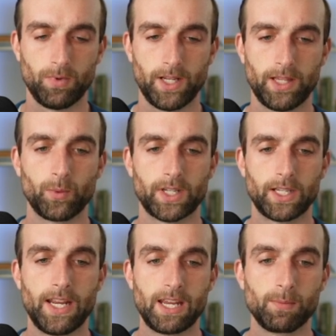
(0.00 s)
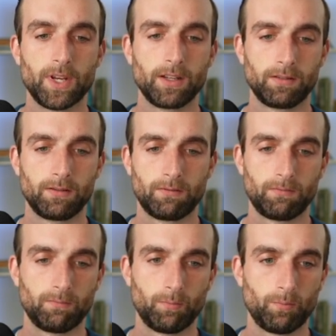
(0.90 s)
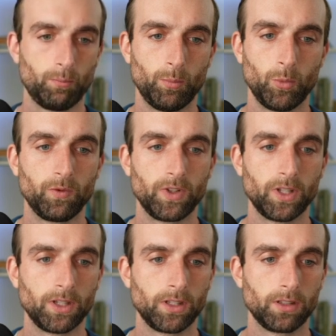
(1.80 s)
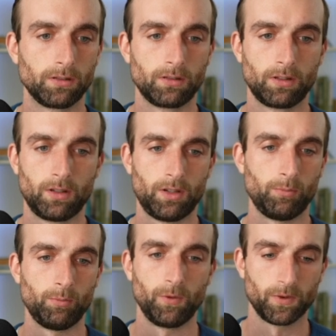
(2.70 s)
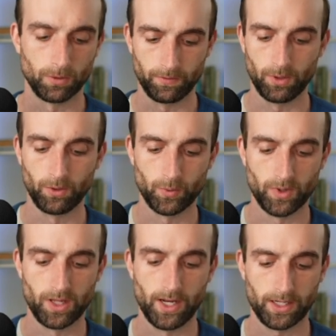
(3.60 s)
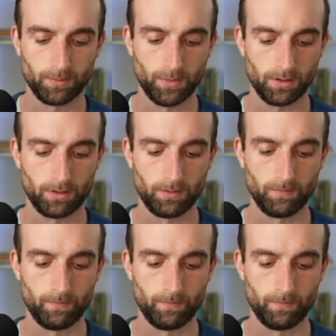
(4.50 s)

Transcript: And then we can name it movie, movie reviews within the next month.